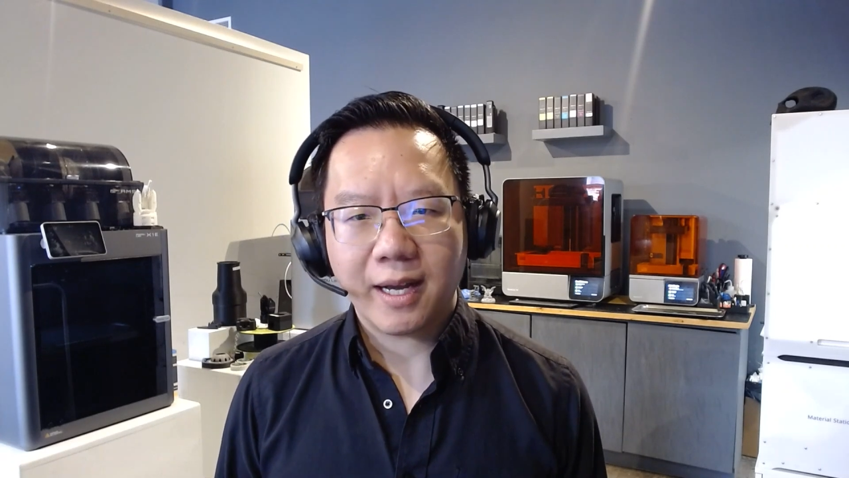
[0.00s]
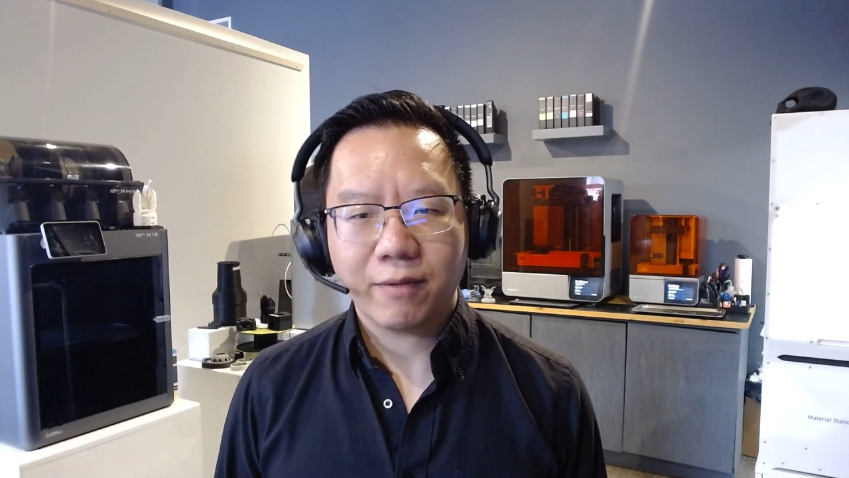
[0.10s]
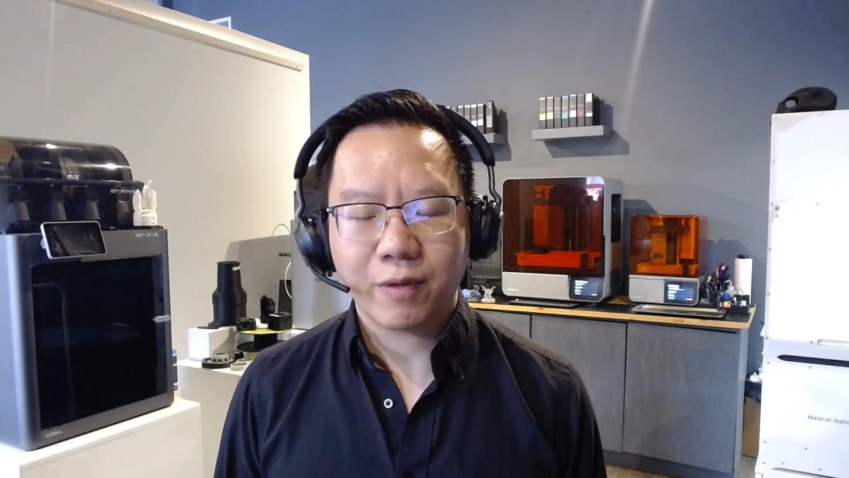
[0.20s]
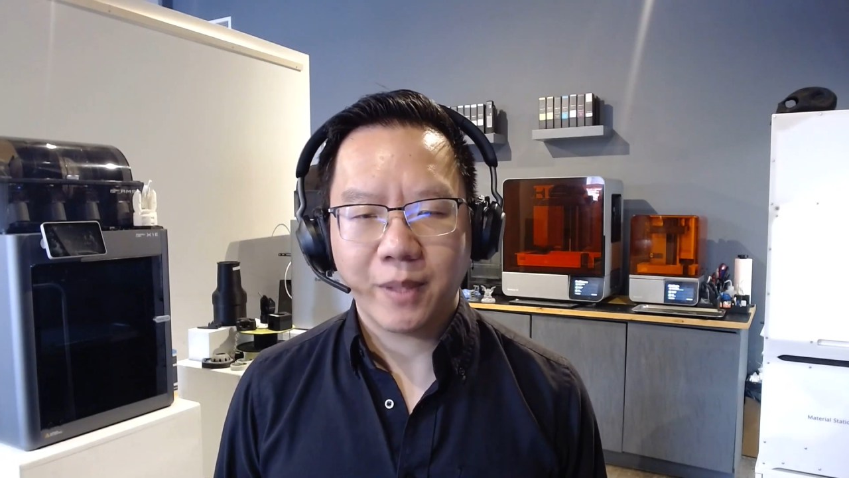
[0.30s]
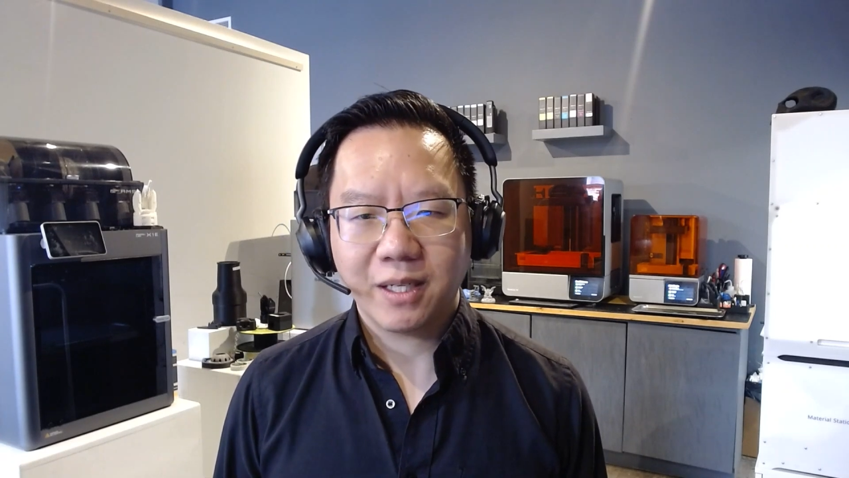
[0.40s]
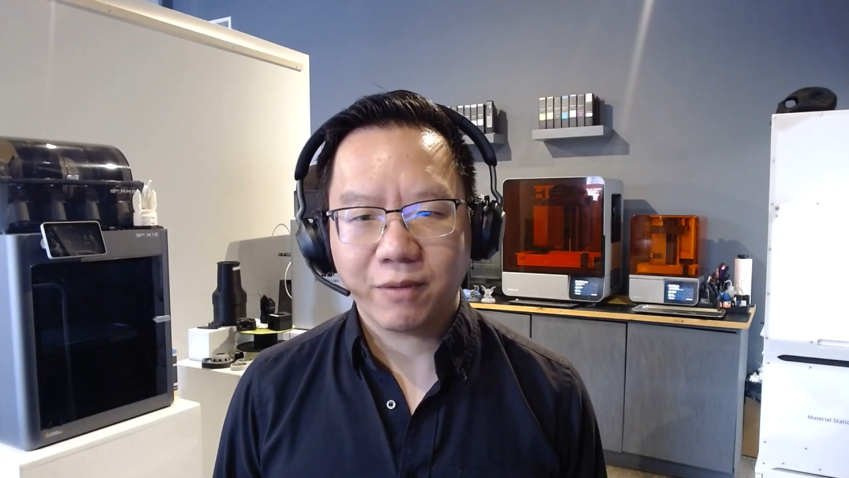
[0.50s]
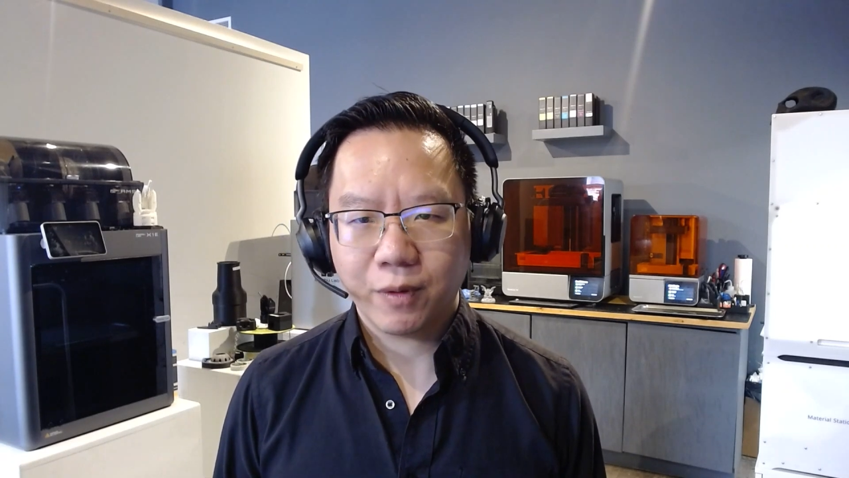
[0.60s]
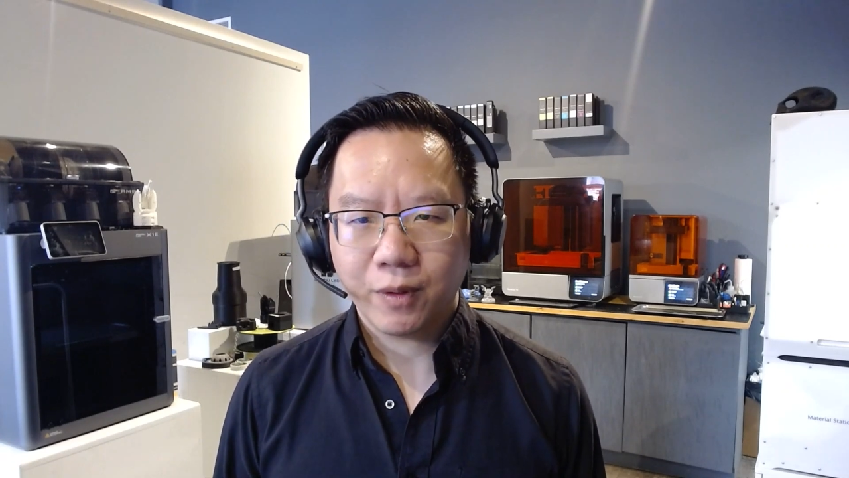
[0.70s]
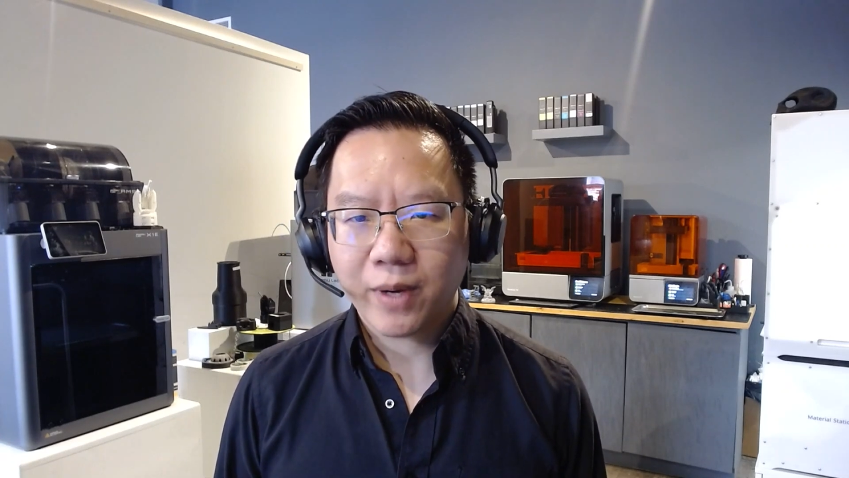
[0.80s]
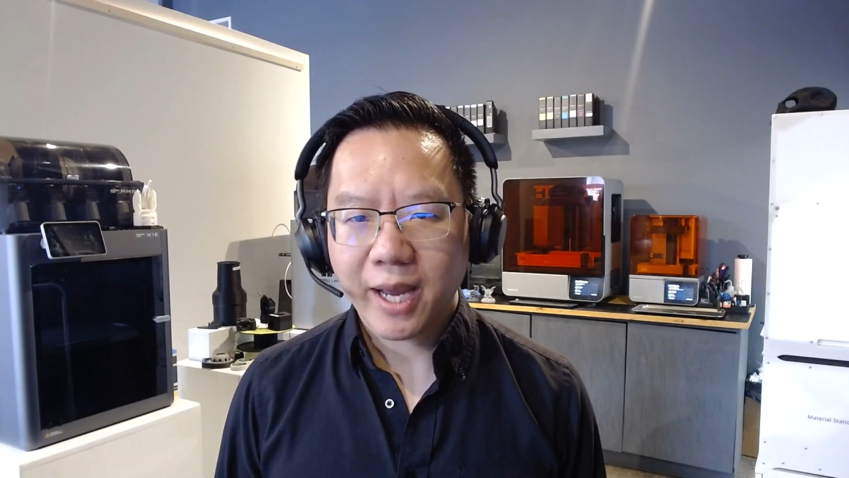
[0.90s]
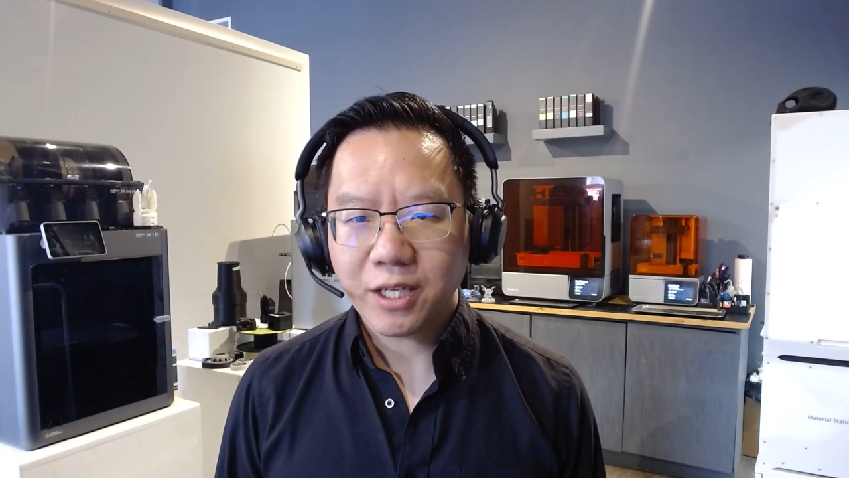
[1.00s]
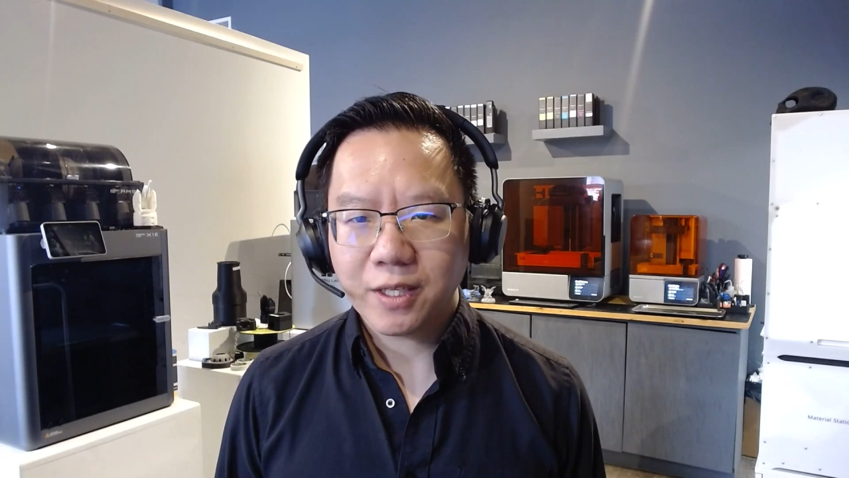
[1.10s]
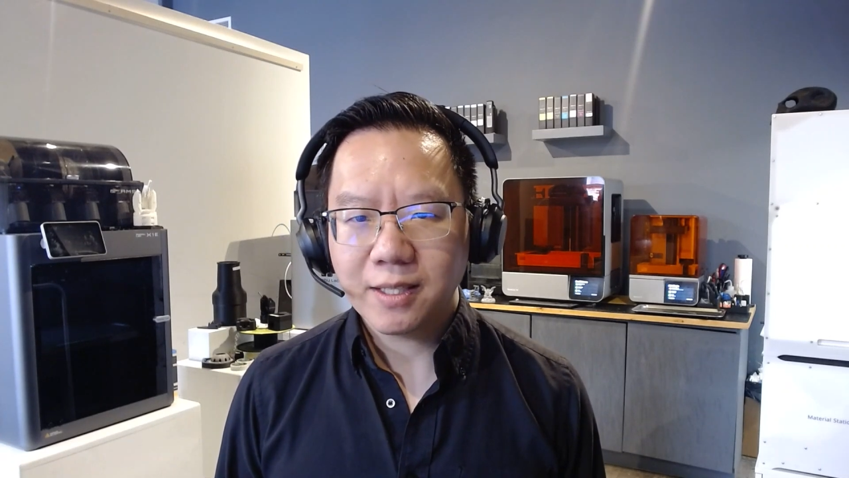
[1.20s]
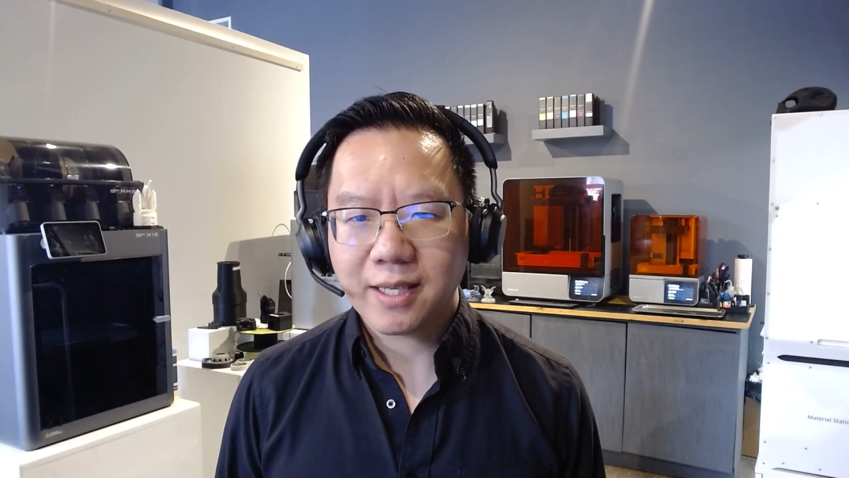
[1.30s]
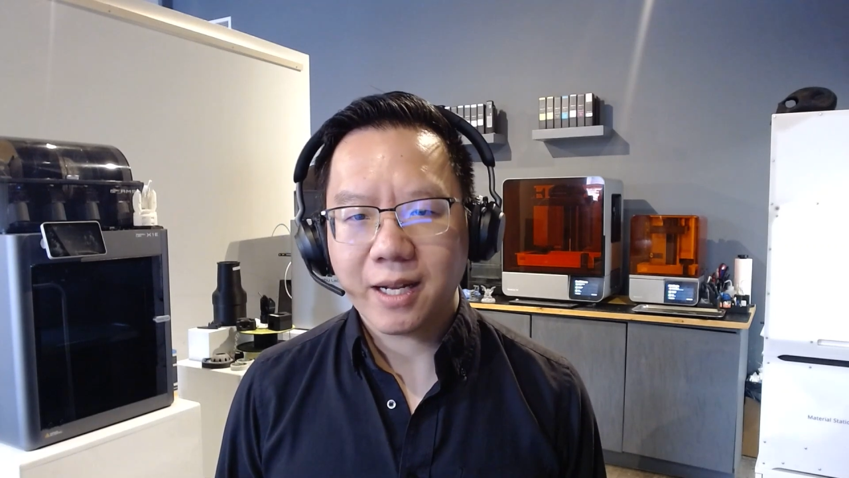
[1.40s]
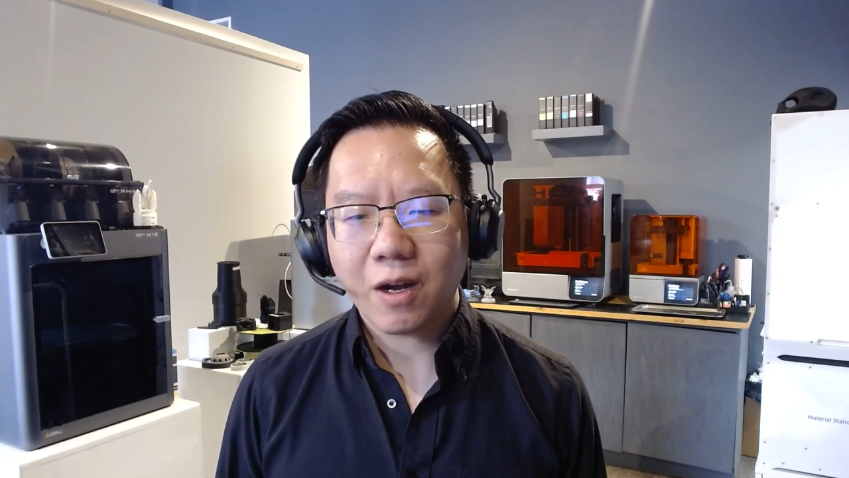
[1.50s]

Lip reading: from the different locations and